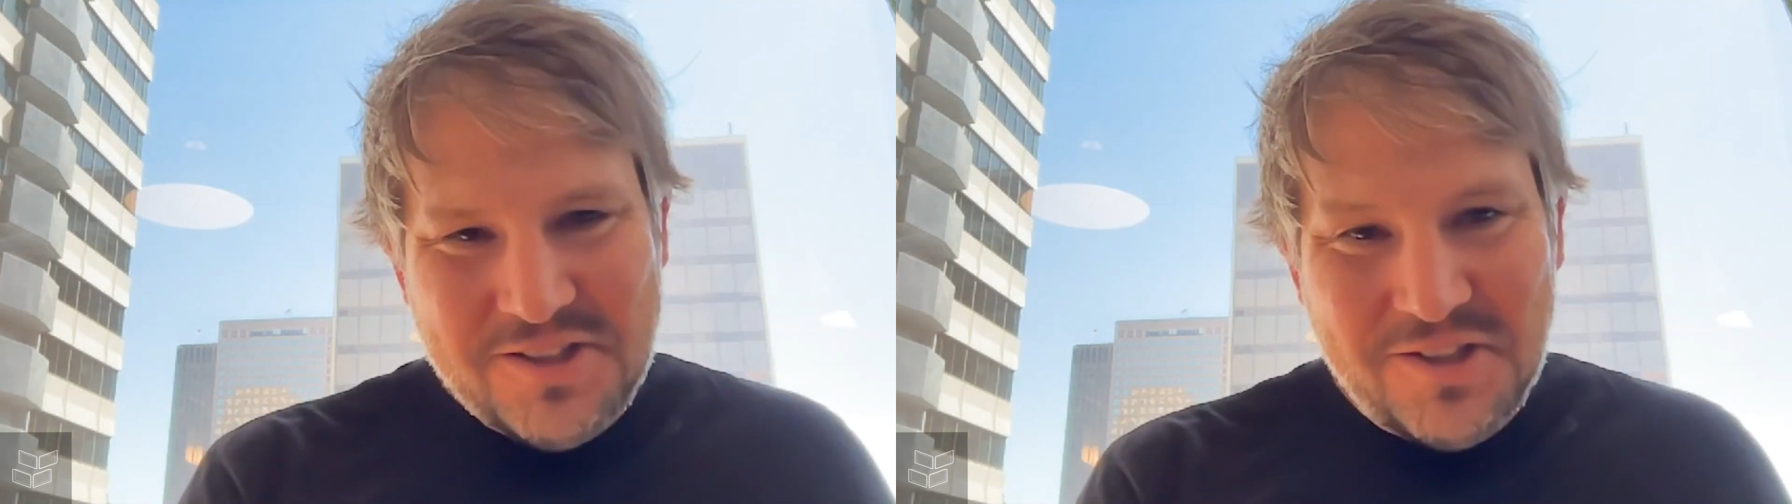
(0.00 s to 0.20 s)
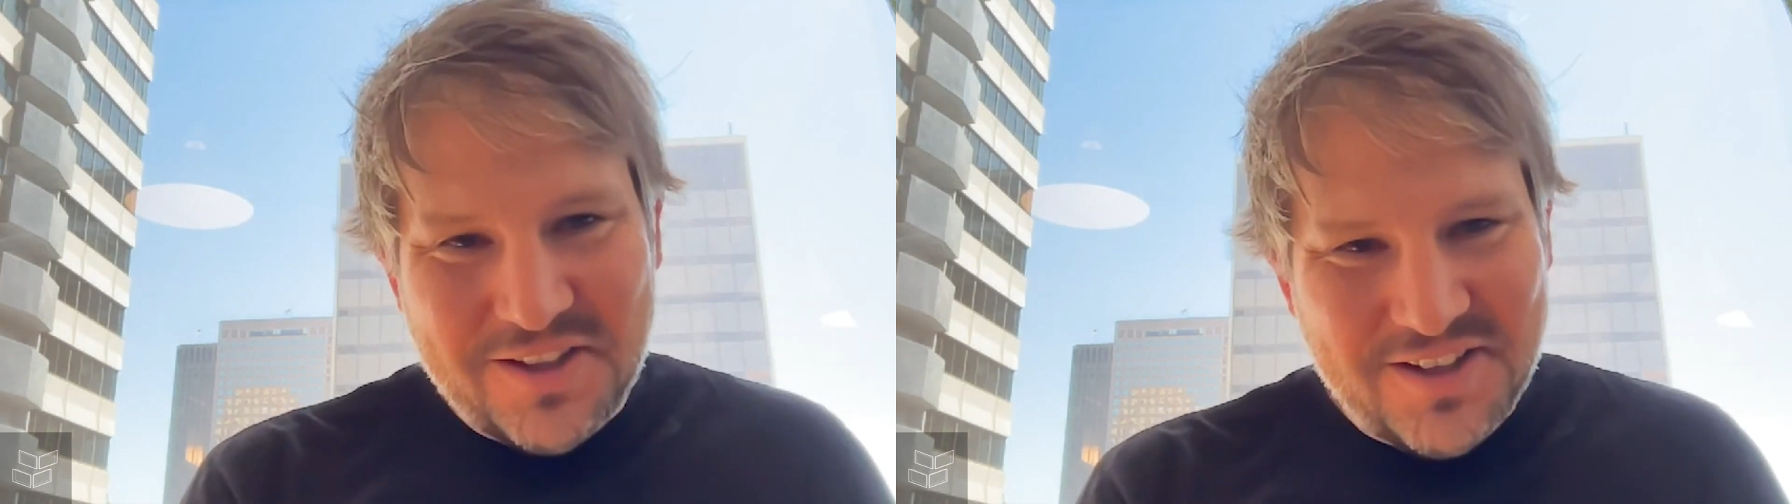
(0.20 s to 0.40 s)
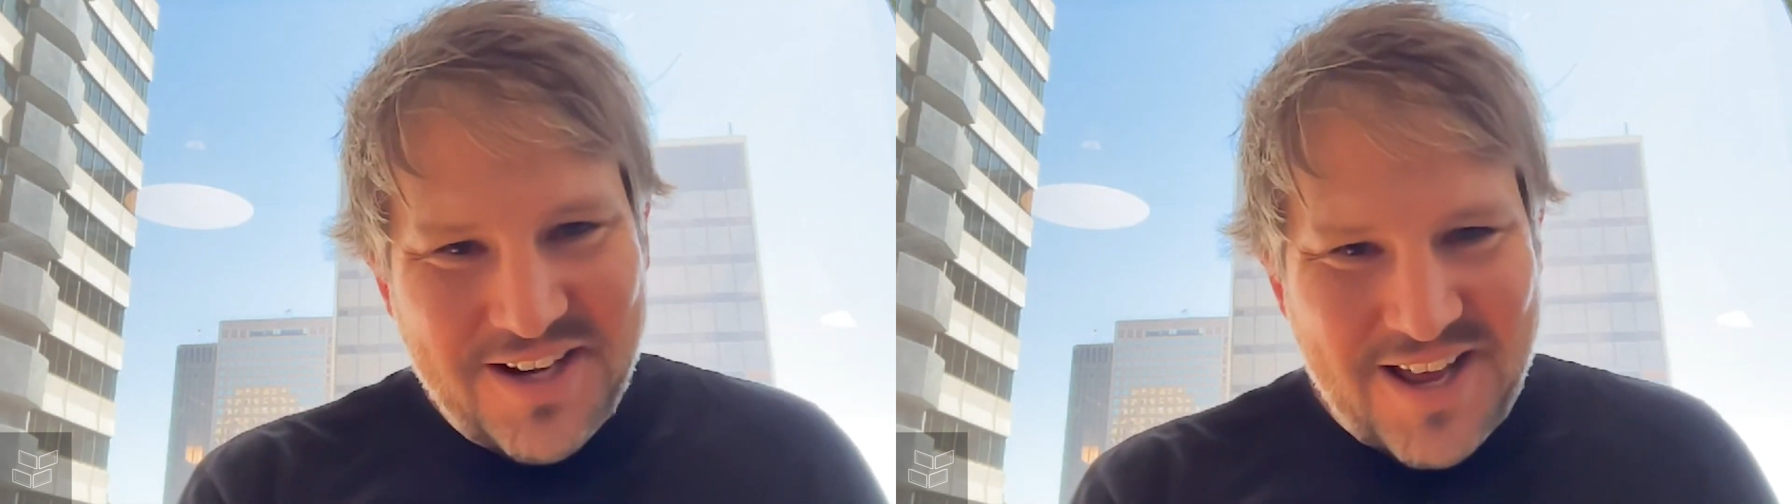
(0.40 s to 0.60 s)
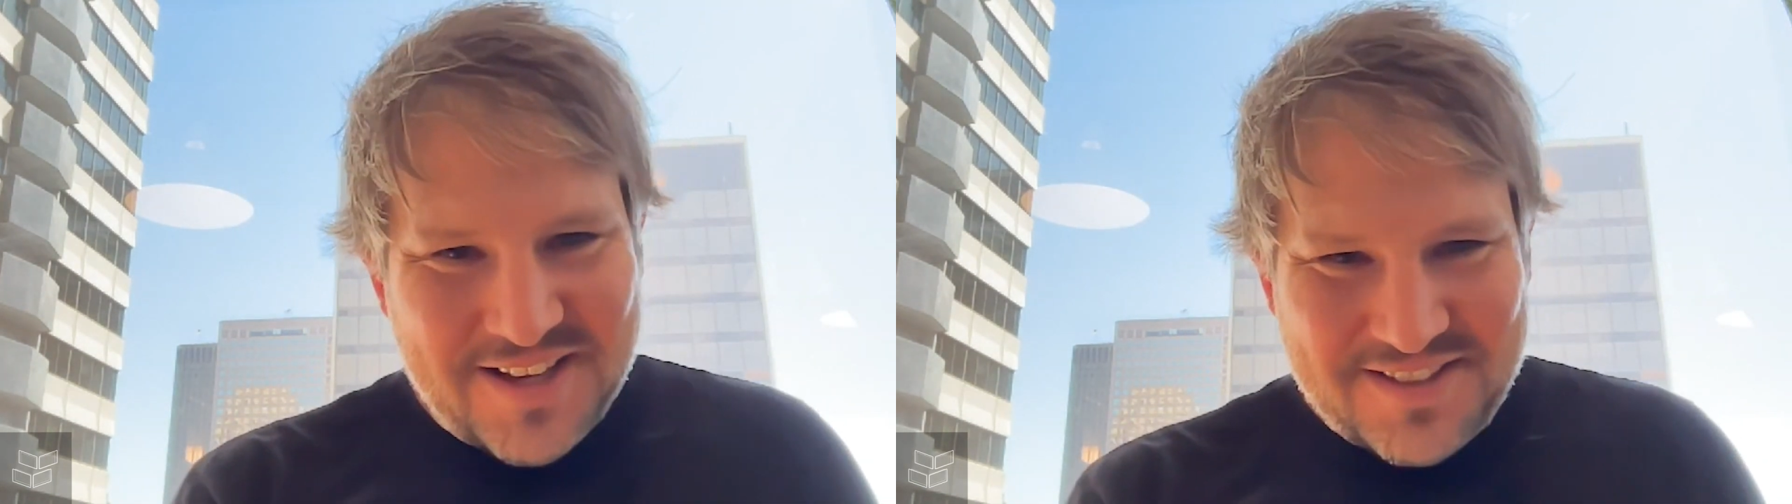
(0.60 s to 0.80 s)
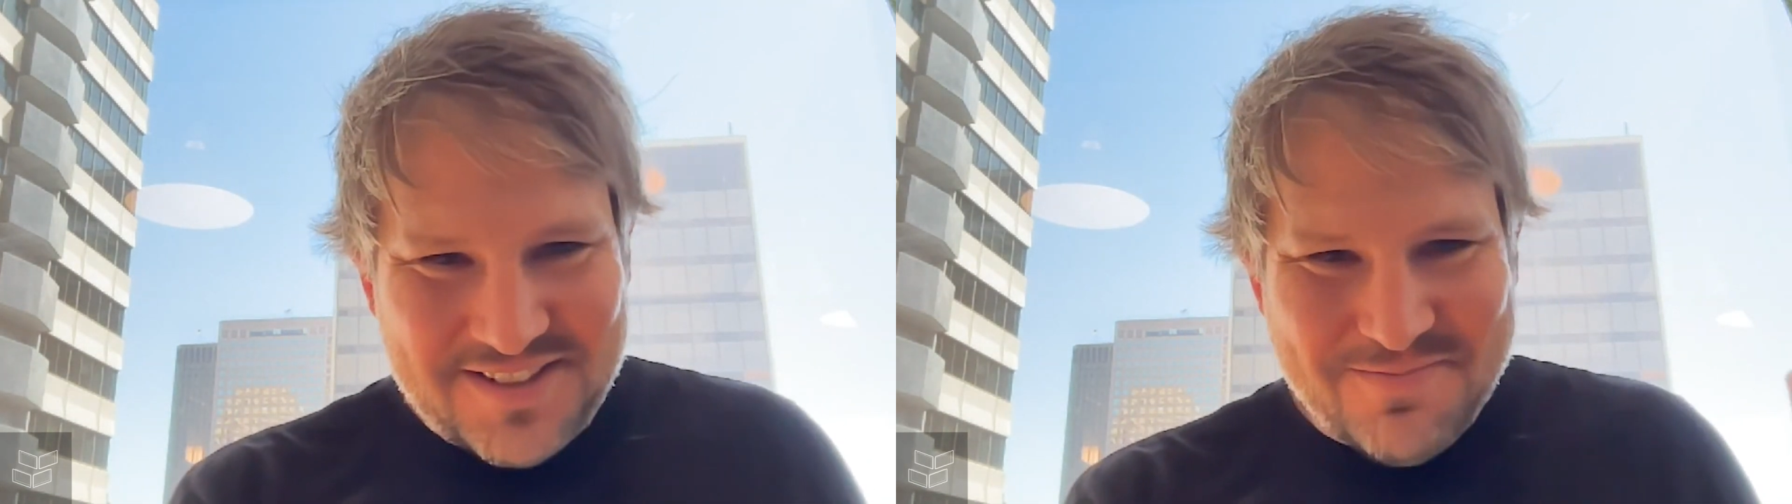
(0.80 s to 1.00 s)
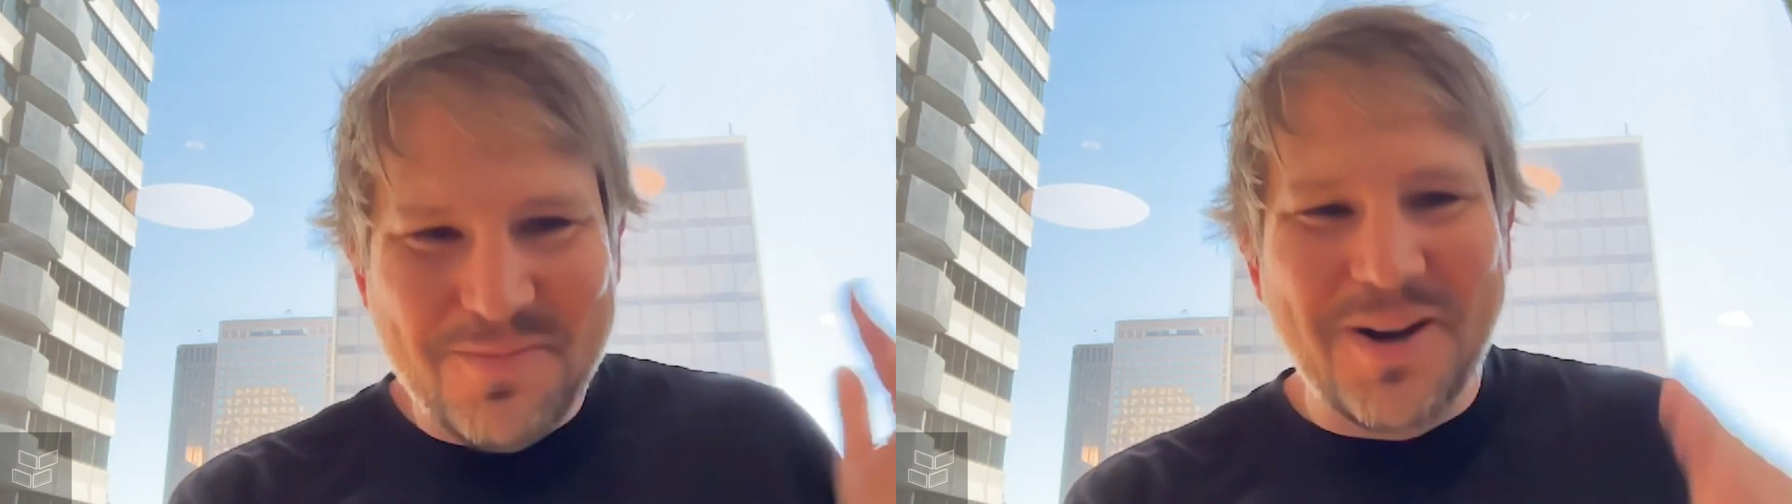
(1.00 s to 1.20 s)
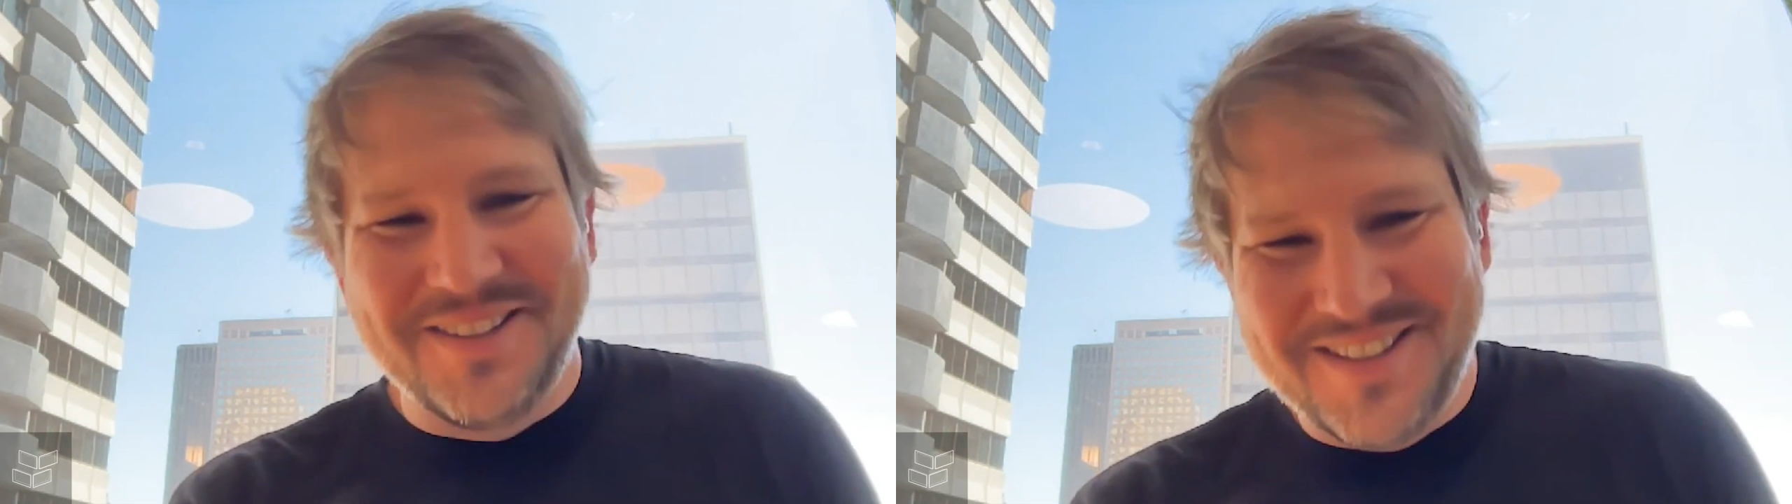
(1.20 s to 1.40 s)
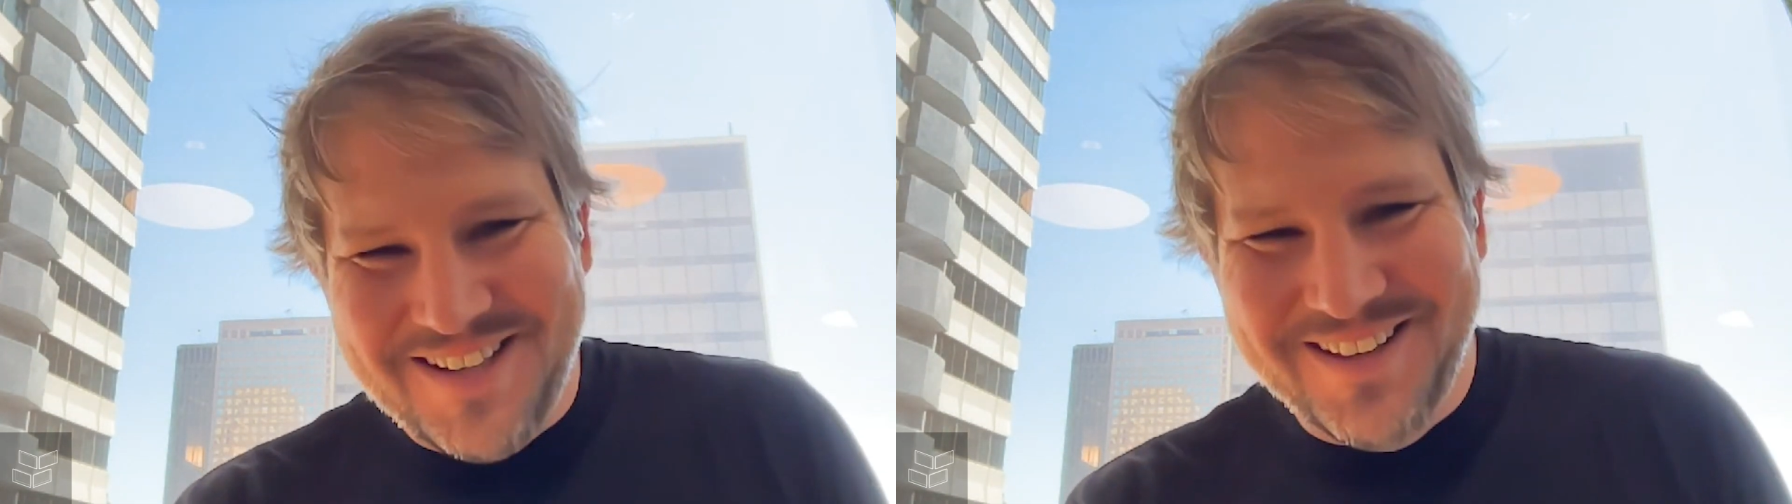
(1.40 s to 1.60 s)
talking last
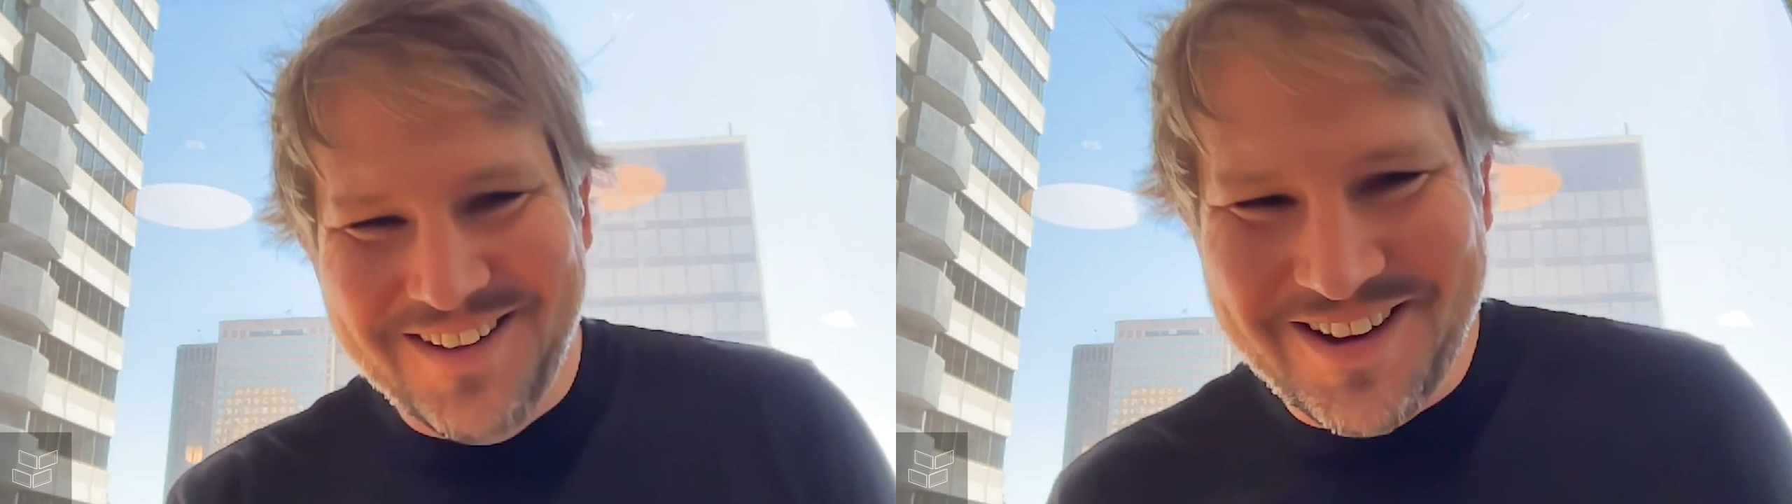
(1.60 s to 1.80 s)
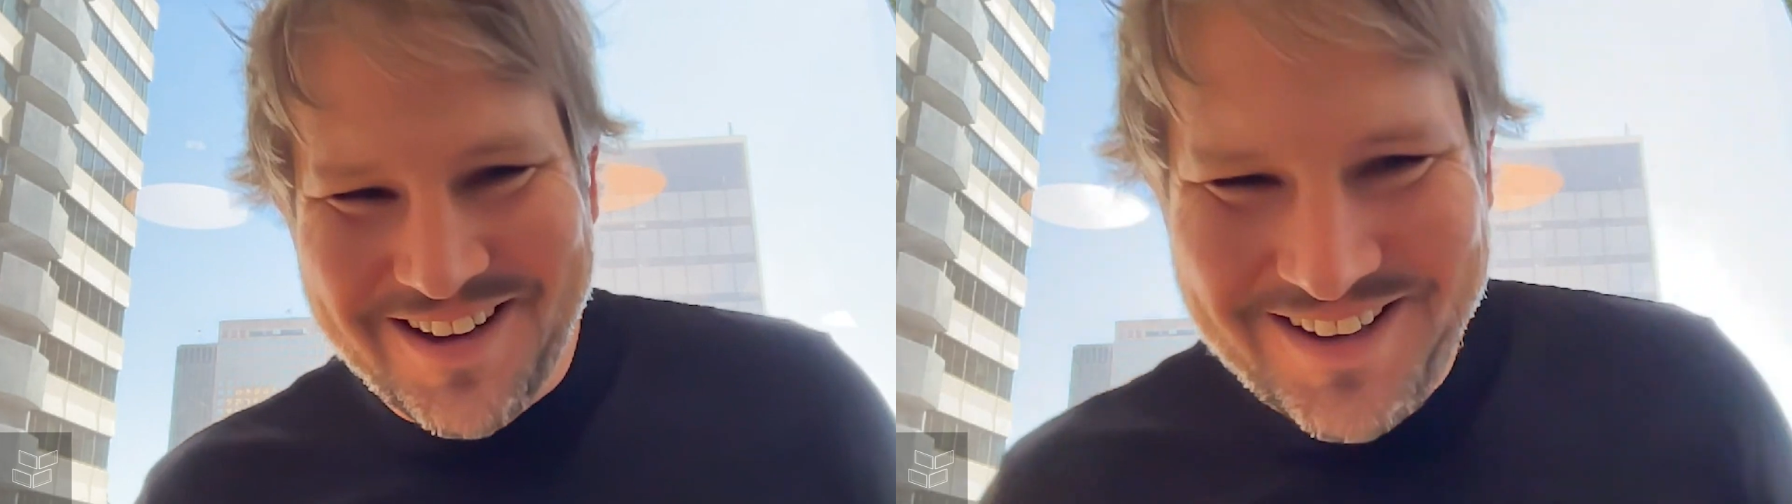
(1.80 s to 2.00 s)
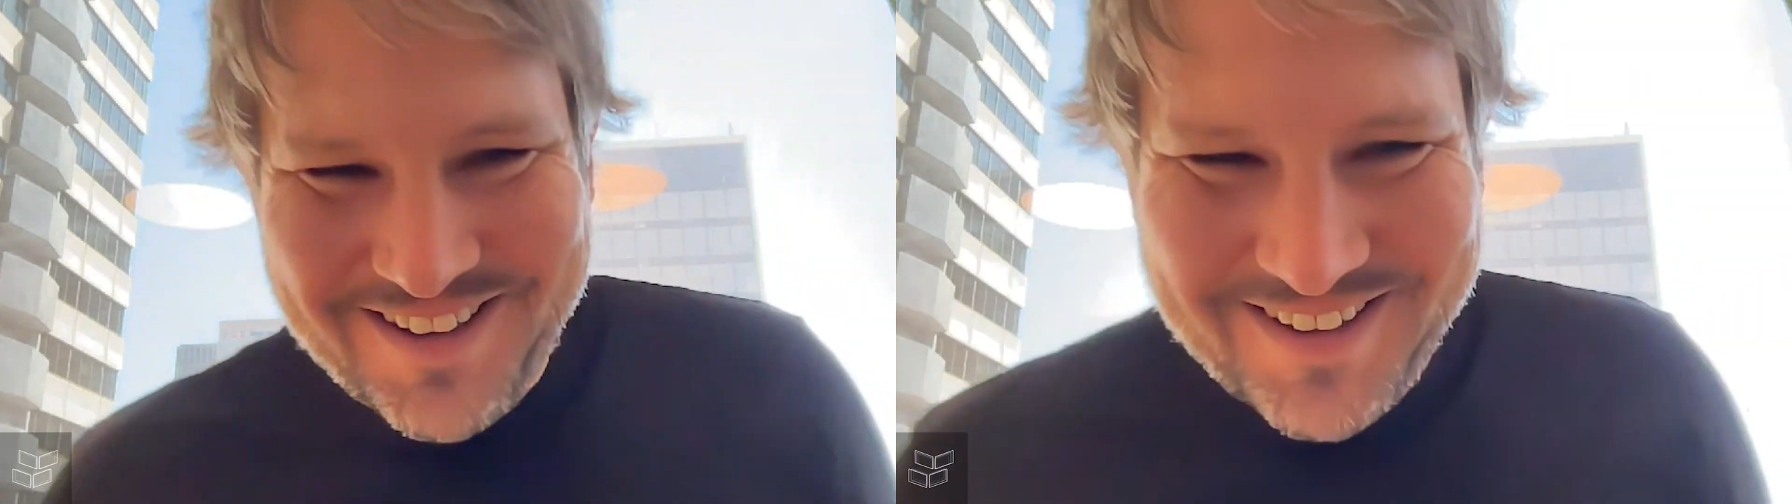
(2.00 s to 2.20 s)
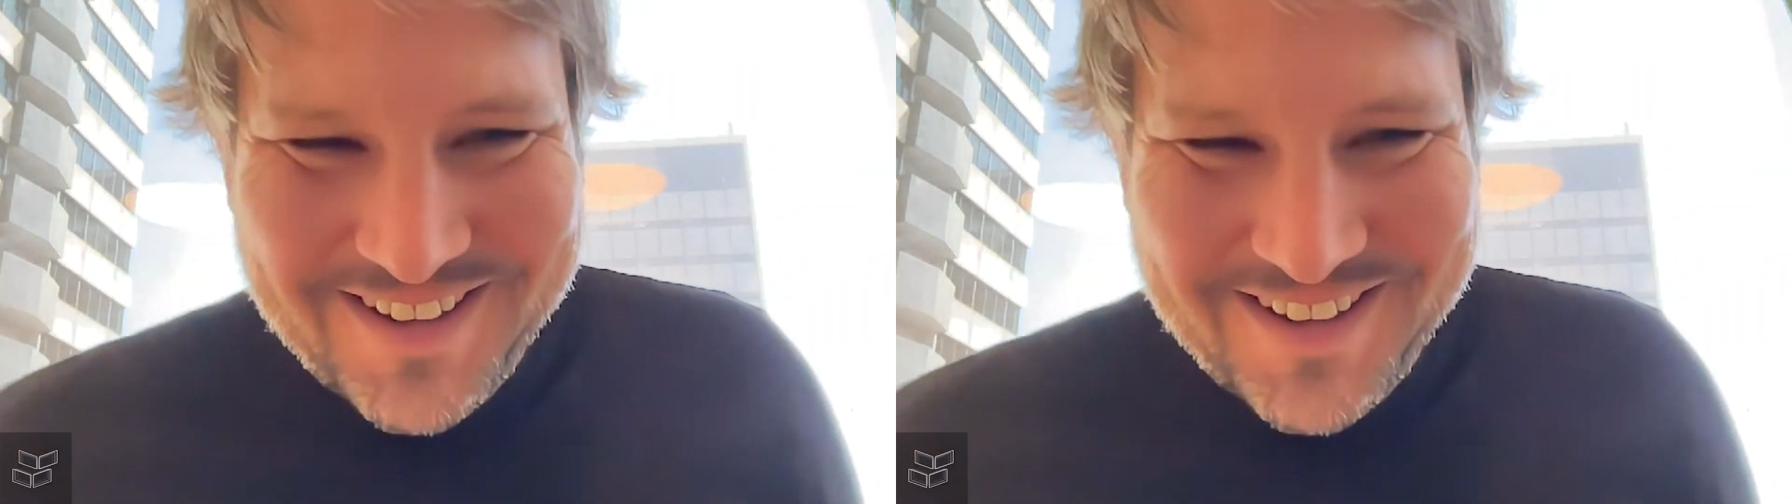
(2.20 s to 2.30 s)
month, okay?